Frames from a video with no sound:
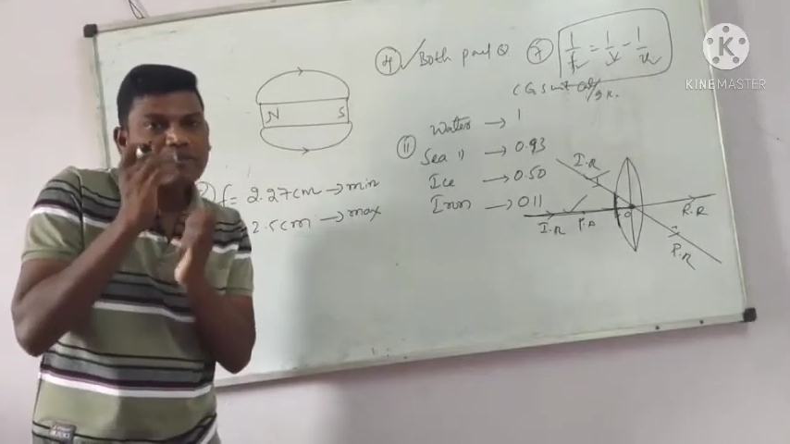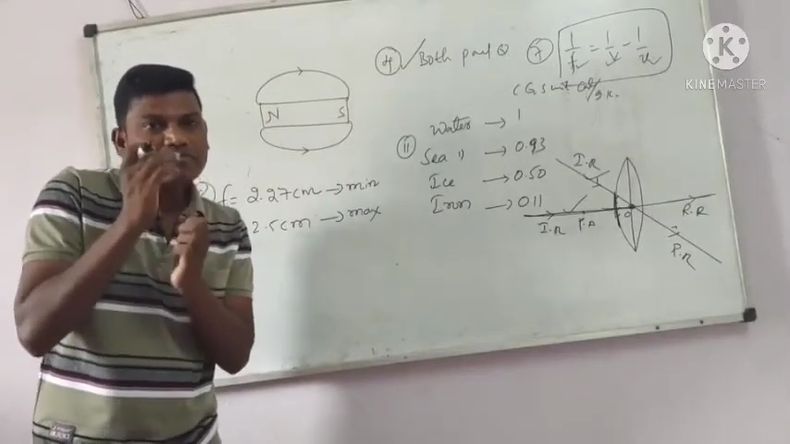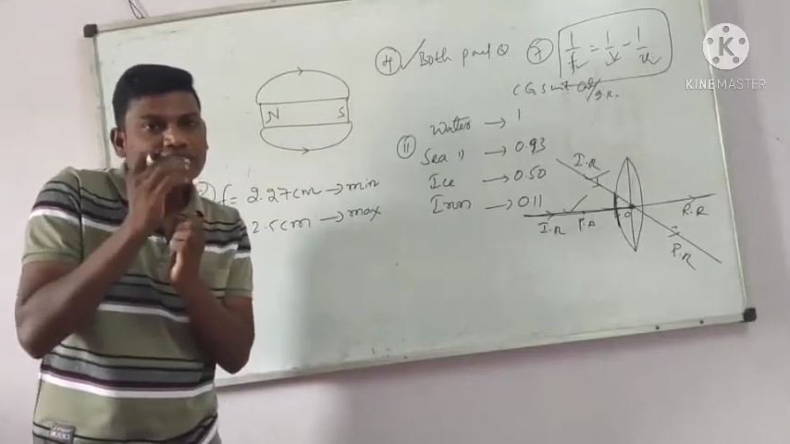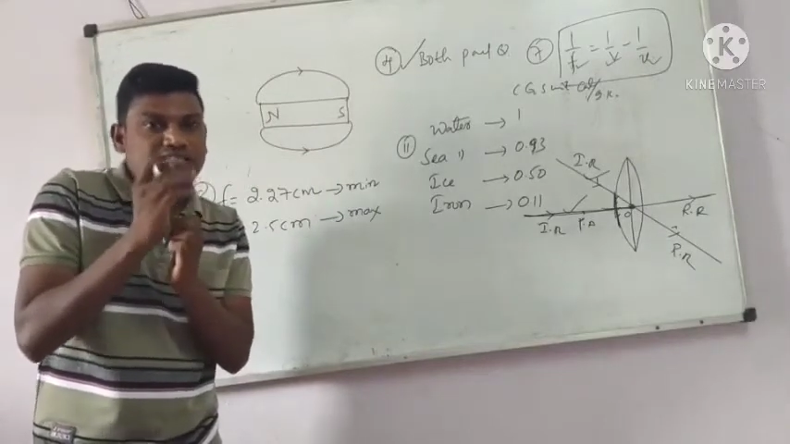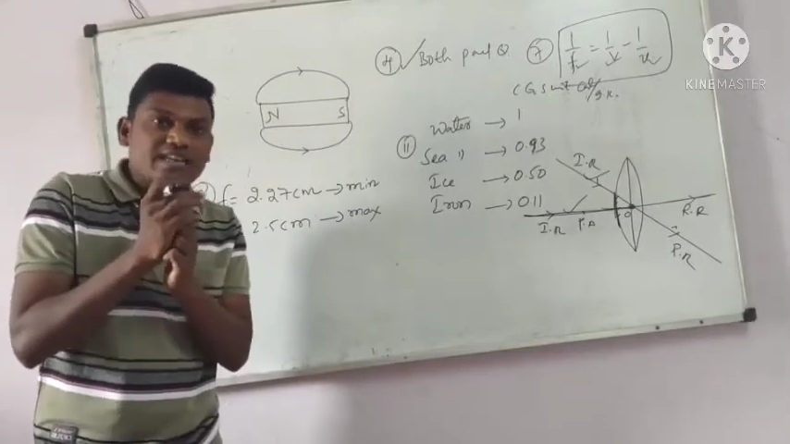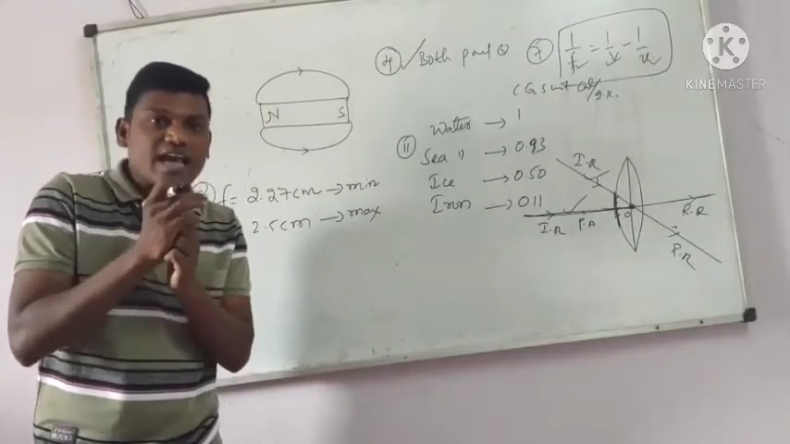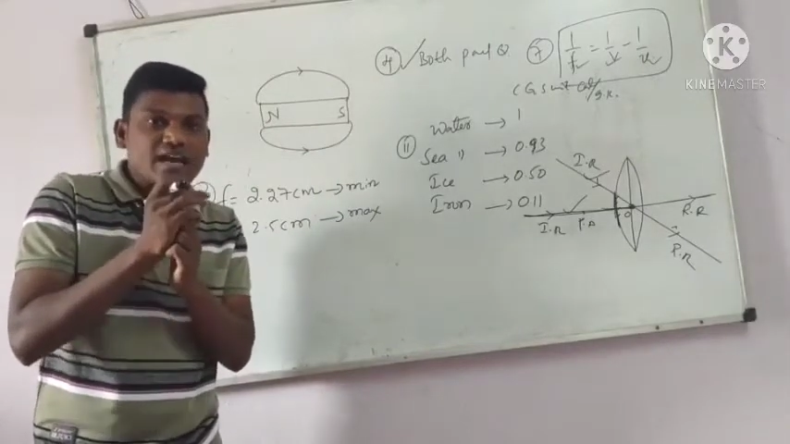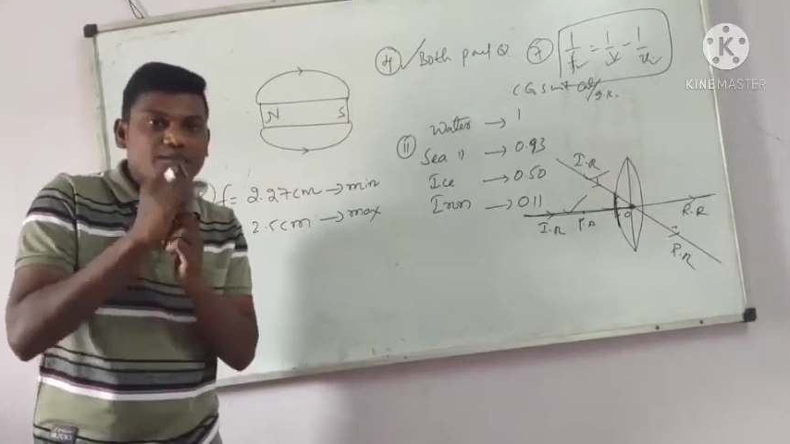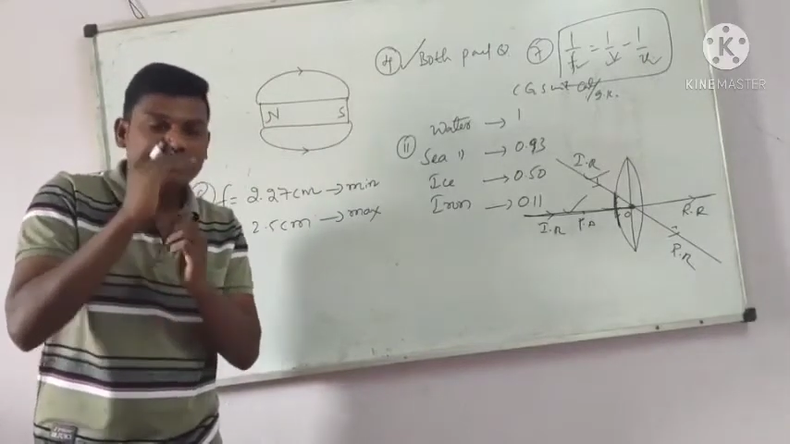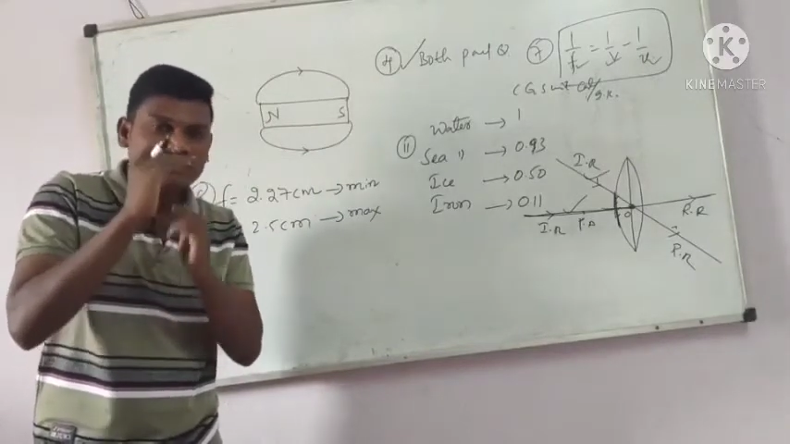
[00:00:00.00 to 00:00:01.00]
help of the
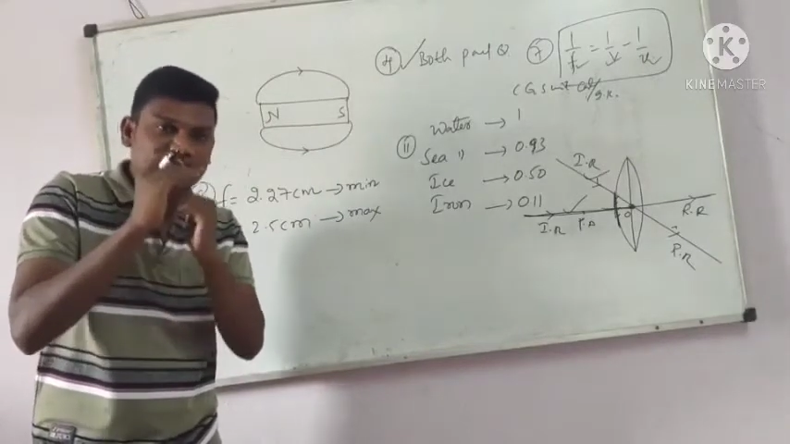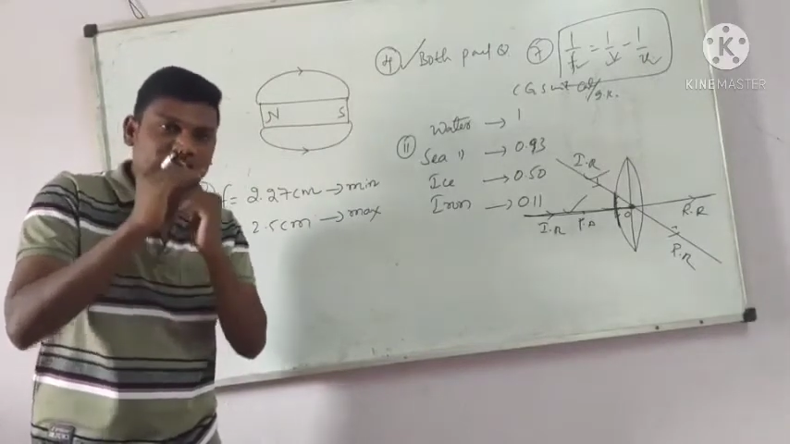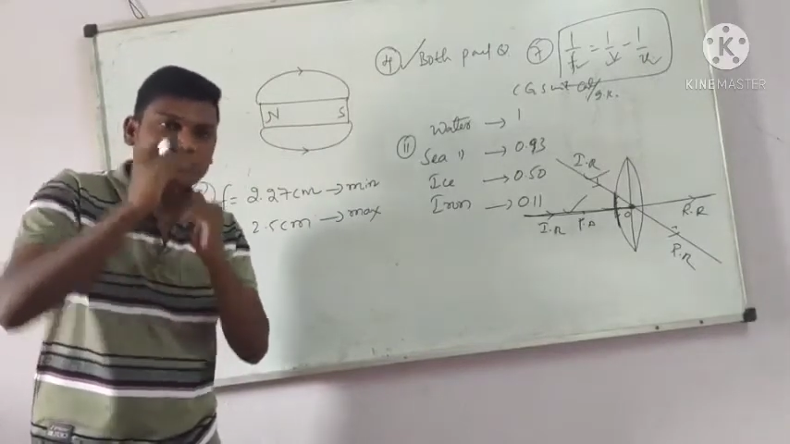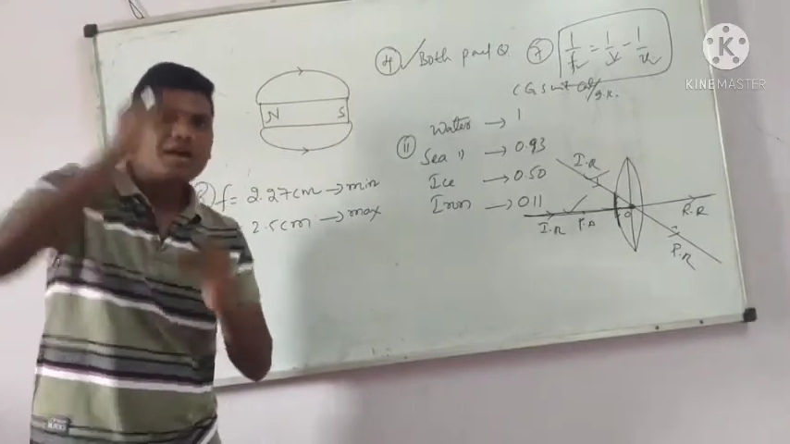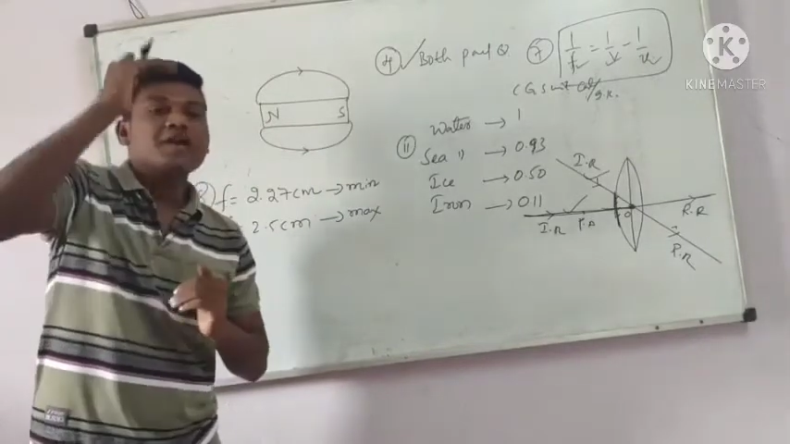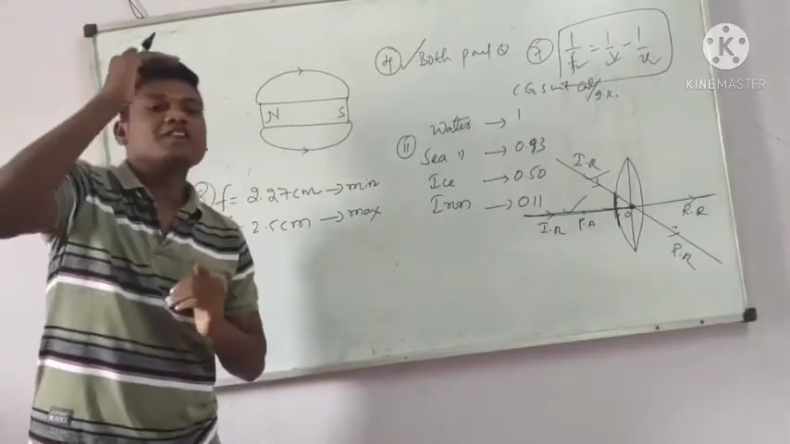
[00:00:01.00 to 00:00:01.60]
ciliary muscles